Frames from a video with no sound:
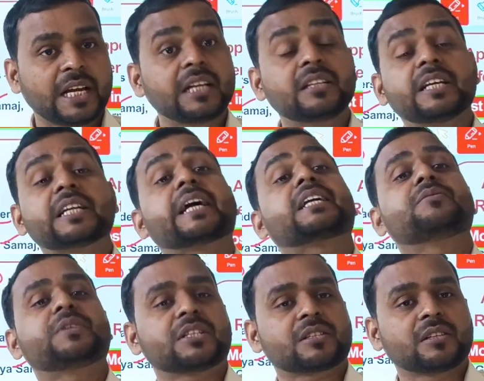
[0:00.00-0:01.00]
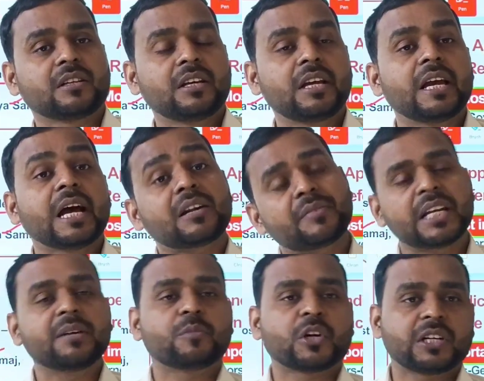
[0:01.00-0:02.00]
and their activities are
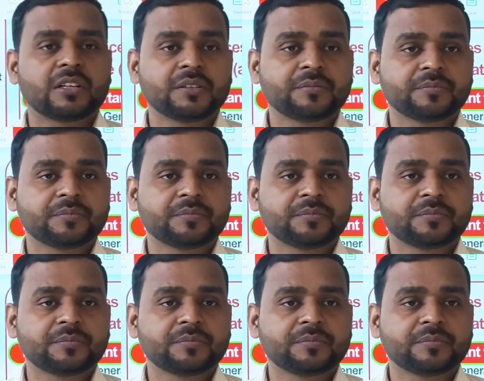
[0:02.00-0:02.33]
very important.